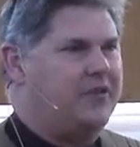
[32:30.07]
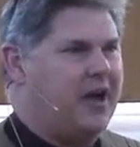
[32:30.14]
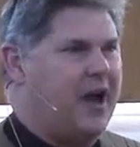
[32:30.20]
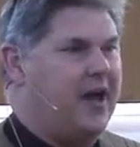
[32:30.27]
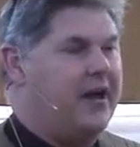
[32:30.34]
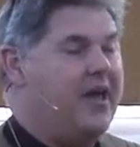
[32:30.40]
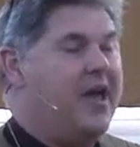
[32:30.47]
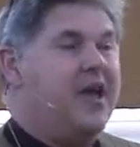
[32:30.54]

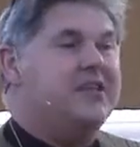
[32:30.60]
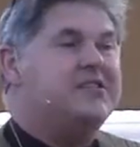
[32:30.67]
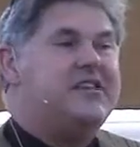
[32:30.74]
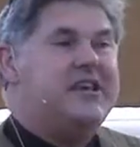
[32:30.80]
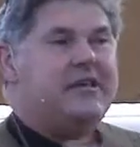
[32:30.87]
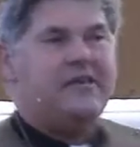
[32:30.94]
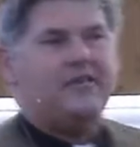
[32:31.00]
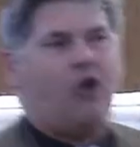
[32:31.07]
God?
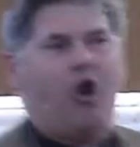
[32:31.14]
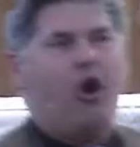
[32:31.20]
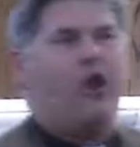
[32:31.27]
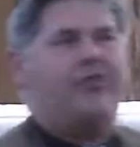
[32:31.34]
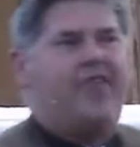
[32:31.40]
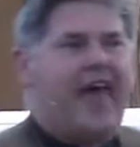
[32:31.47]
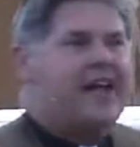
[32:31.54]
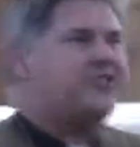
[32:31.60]
See, all
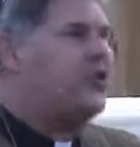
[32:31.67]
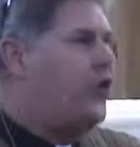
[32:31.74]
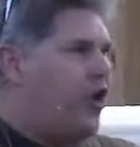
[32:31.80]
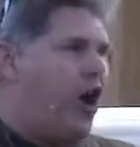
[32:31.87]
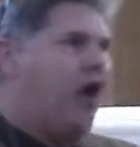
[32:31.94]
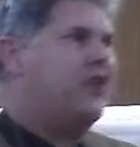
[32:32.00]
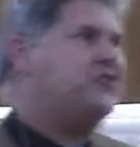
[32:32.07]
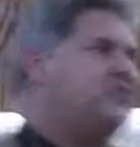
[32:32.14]
that's on our